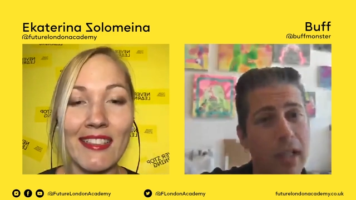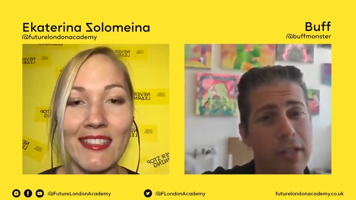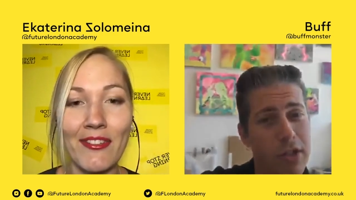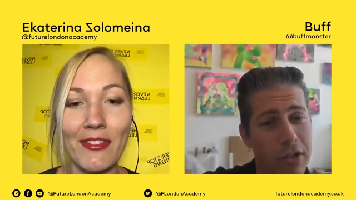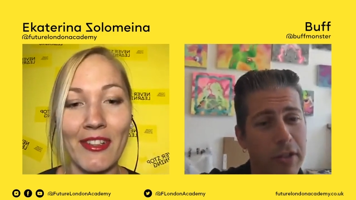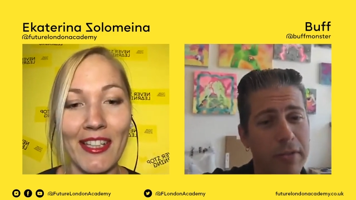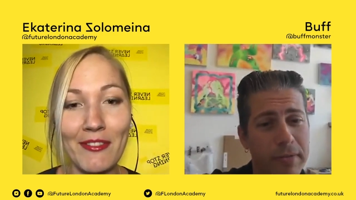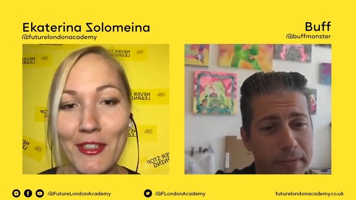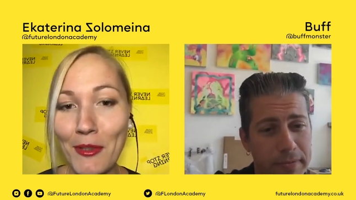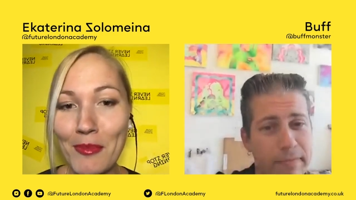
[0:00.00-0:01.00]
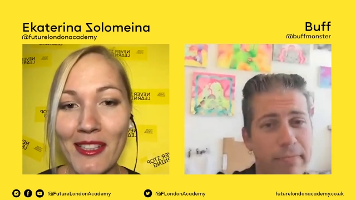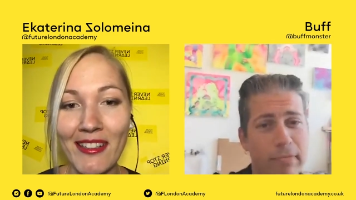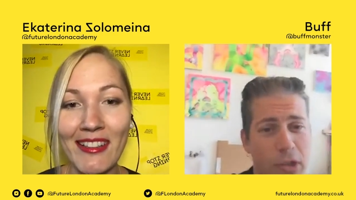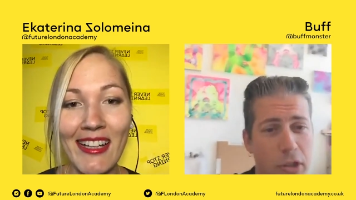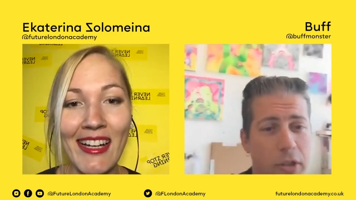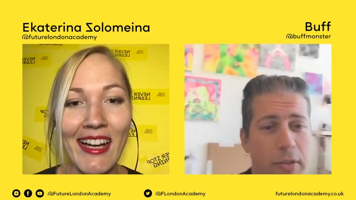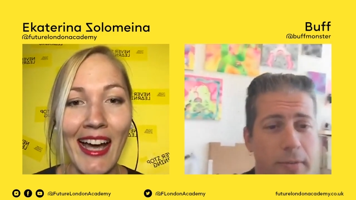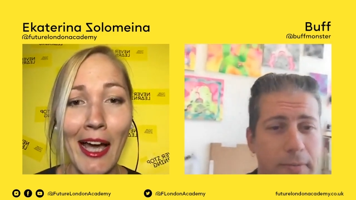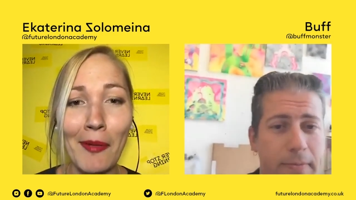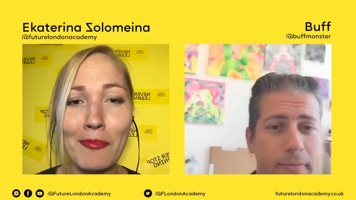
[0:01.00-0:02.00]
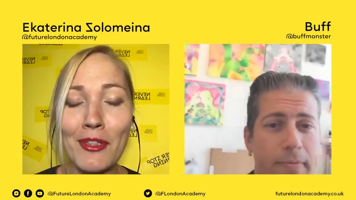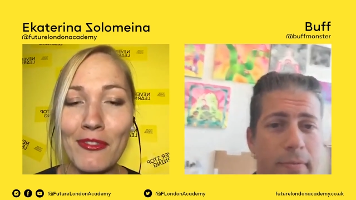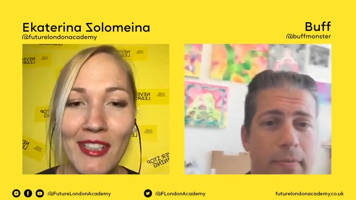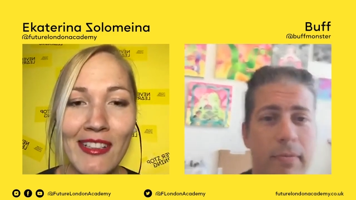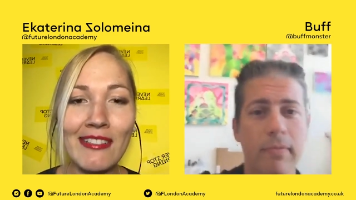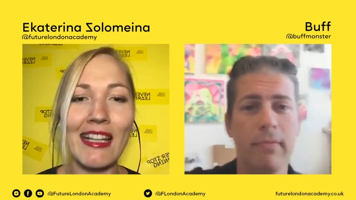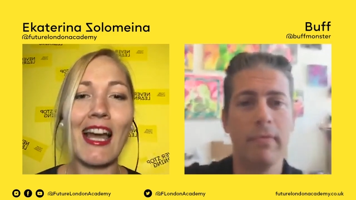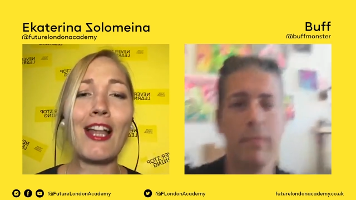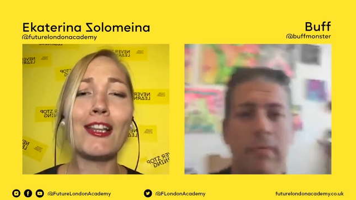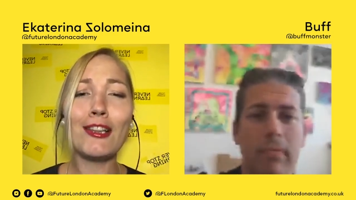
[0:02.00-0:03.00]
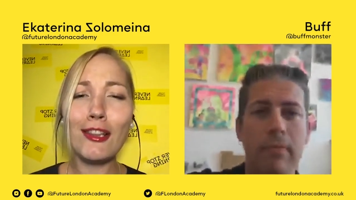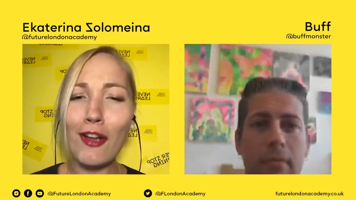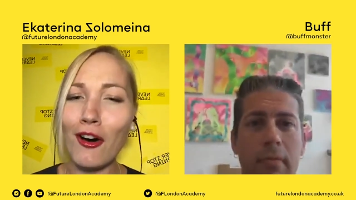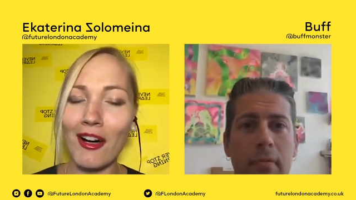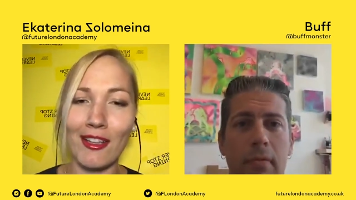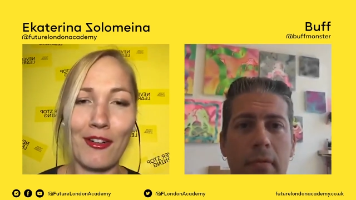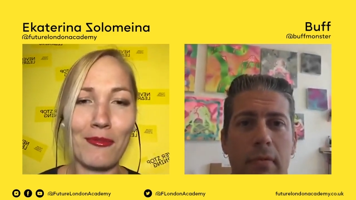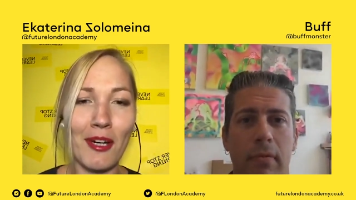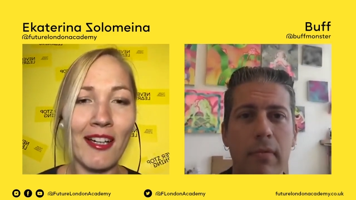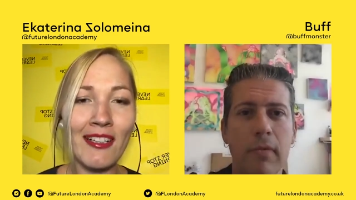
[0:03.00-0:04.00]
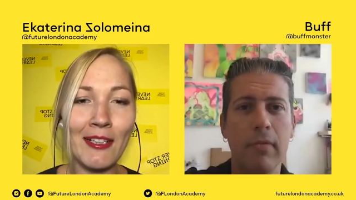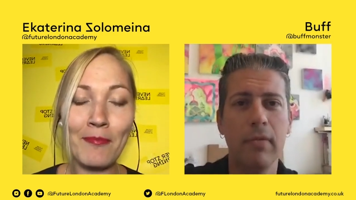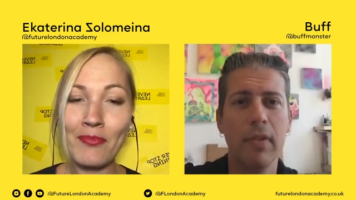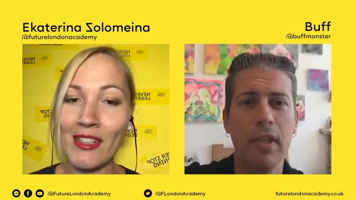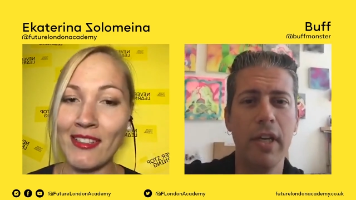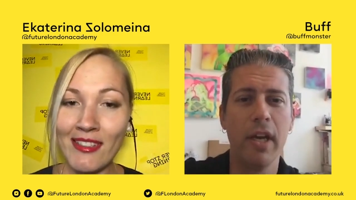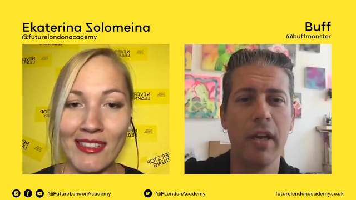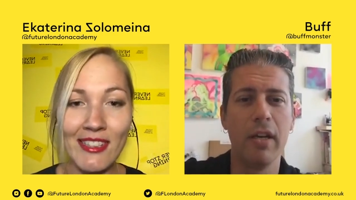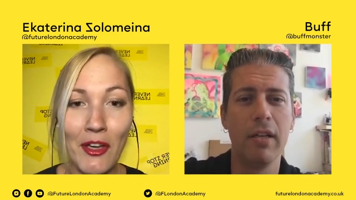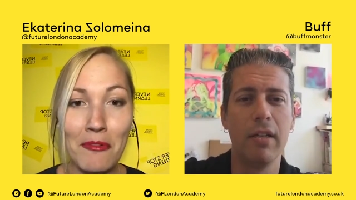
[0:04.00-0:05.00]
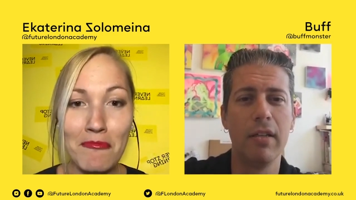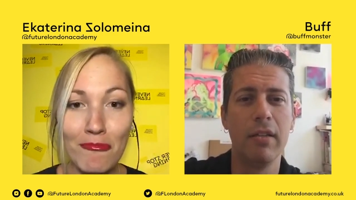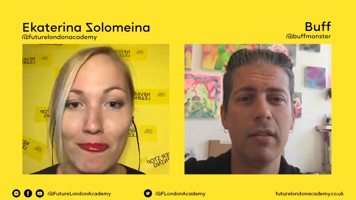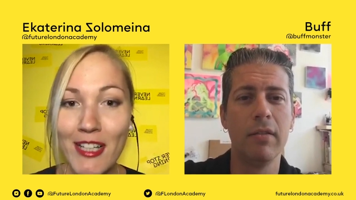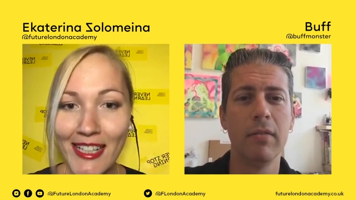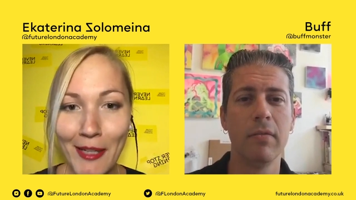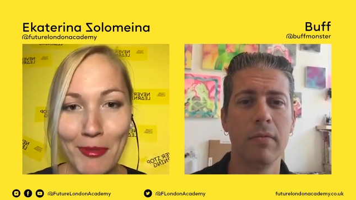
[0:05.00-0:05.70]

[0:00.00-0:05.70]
Speaker 1: Exit Through the Gift Shop. So um, you've done a lot, a lot of work. So really